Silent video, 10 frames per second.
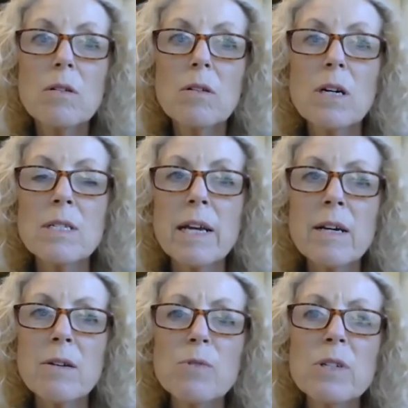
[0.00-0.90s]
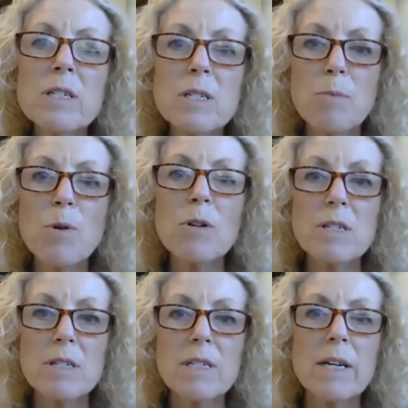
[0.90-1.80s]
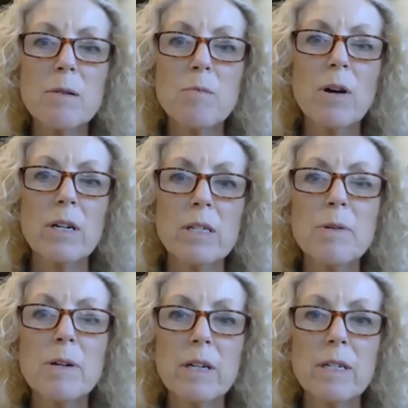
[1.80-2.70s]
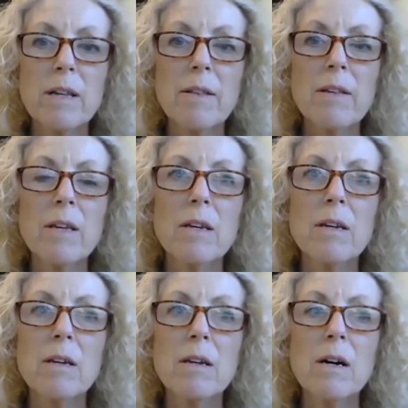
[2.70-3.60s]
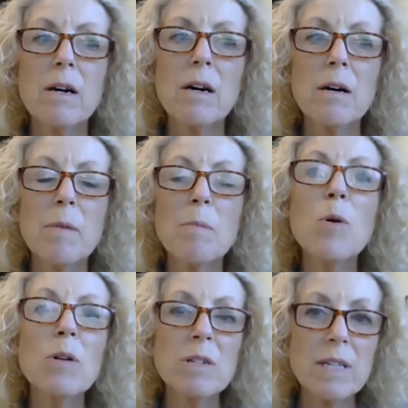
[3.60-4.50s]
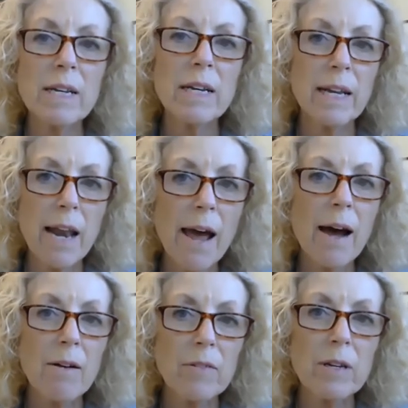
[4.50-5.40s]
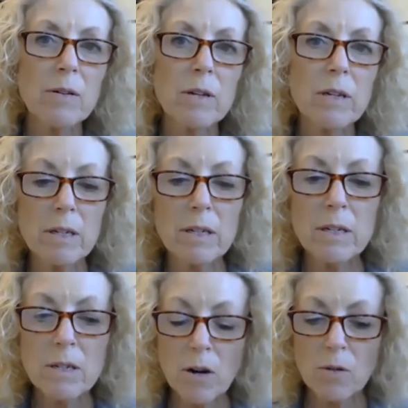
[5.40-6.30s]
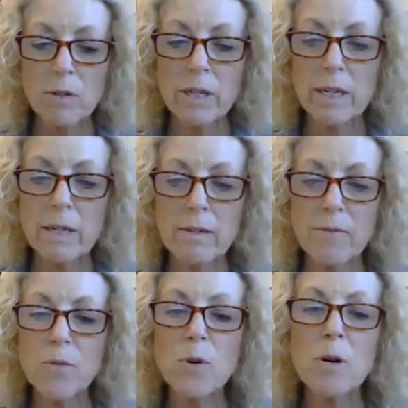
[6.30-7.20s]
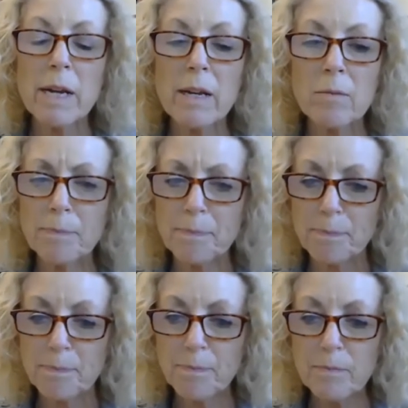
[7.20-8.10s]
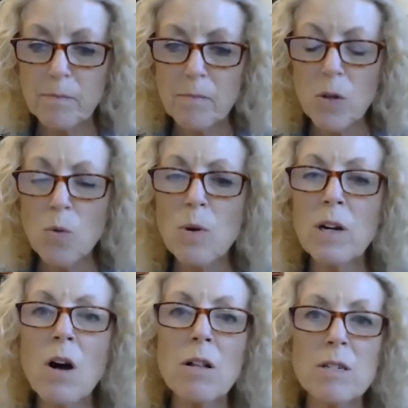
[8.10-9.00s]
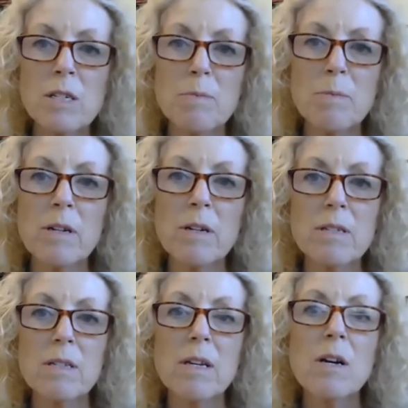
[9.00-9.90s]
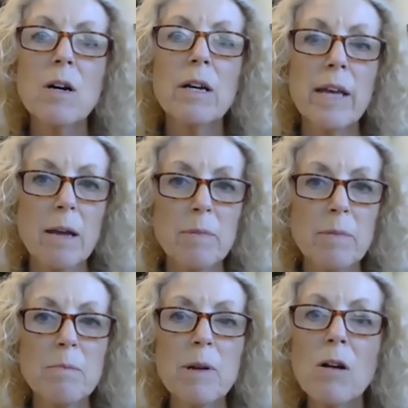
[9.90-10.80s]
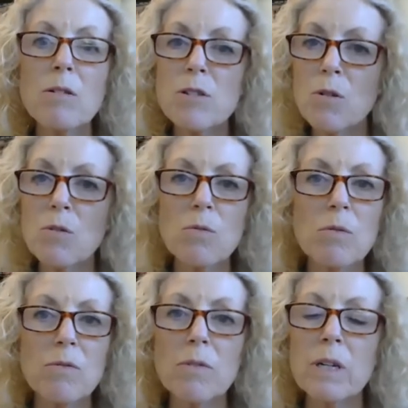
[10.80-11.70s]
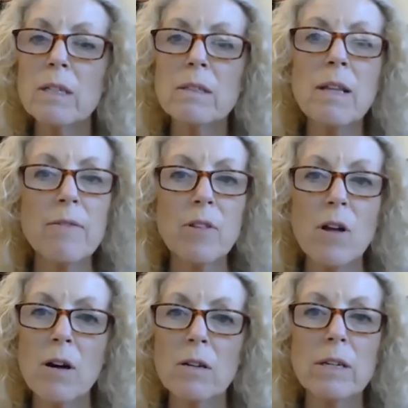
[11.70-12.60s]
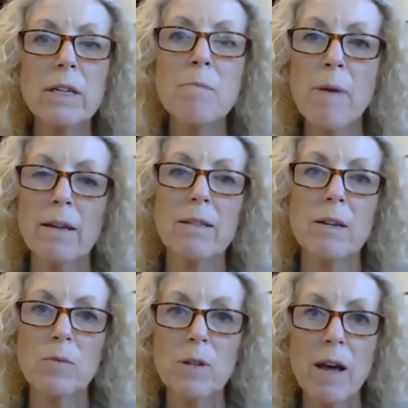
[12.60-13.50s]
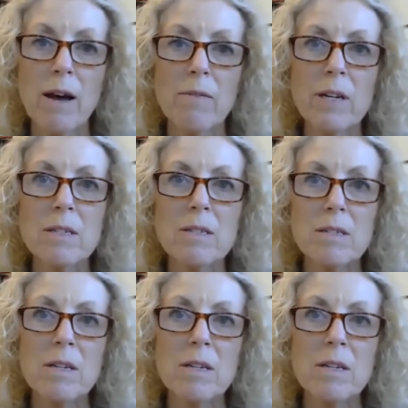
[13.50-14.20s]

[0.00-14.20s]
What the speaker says: Gonzaga really supports the study abroad experience and the importance that it can have in not only in forming what a college experience can be, but also lifelong impact that it will have. It is